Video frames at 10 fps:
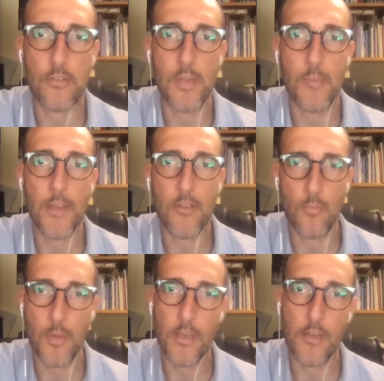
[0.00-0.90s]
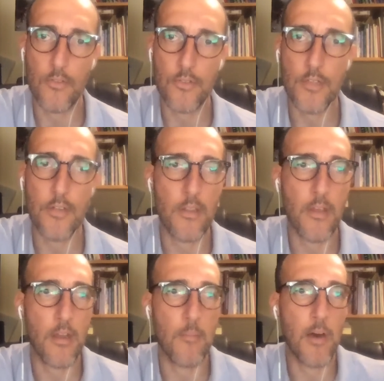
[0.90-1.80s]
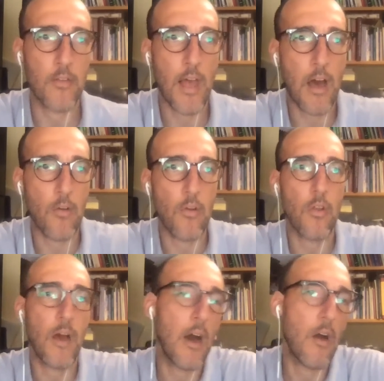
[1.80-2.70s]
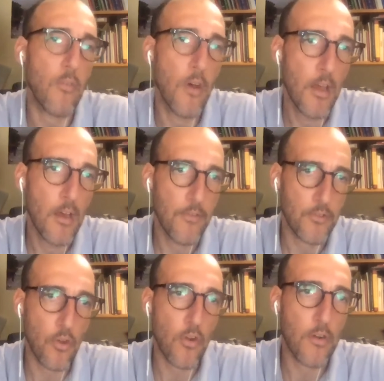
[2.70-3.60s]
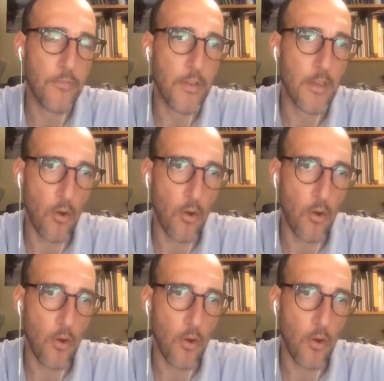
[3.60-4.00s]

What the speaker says: something to be considered there about how photography,